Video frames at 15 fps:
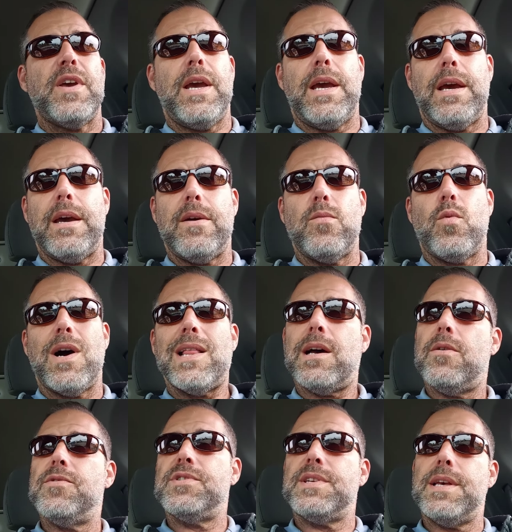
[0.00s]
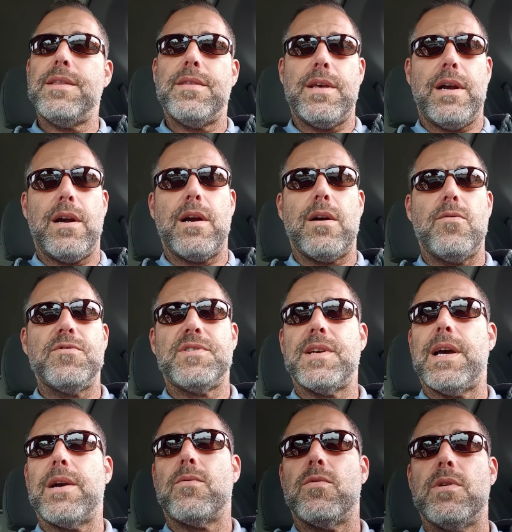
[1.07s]
And while I was in there, I was
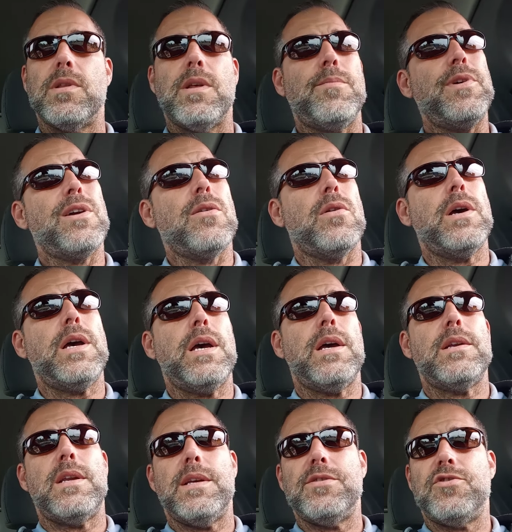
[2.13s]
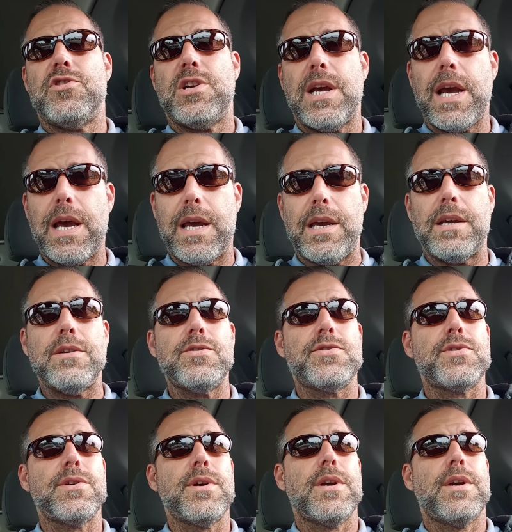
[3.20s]
like, well, let me go ahead and
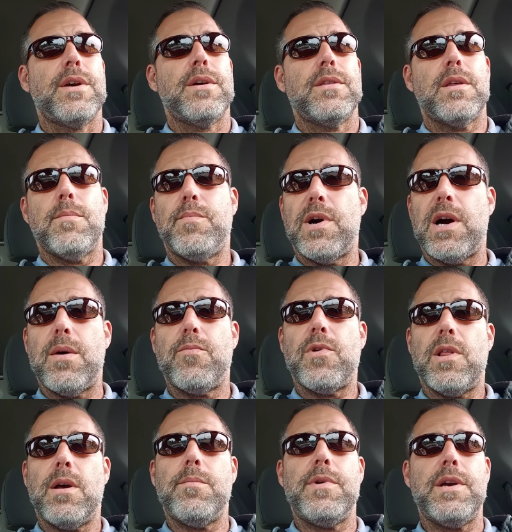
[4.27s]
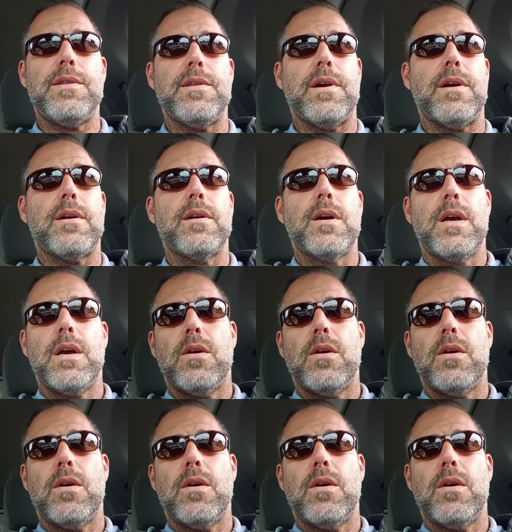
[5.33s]
change the pump while I'm in there.